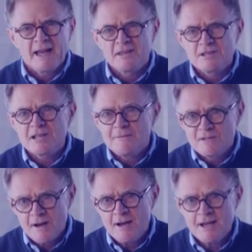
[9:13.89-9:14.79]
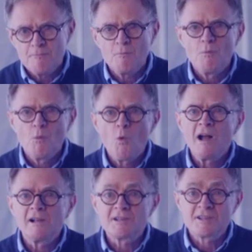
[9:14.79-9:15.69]
the same time,
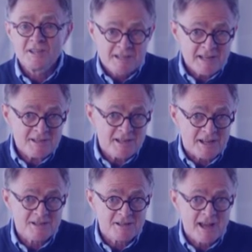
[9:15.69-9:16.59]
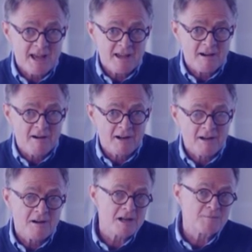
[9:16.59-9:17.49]
while statistics say our
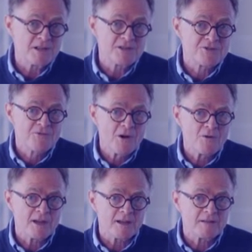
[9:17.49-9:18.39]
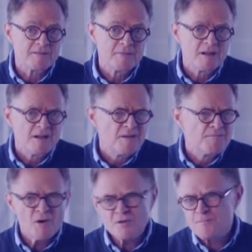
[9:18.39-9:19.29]
economy is growing,
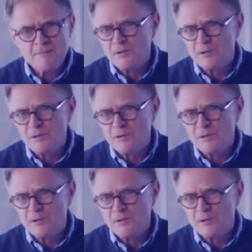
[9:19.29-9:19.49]
most people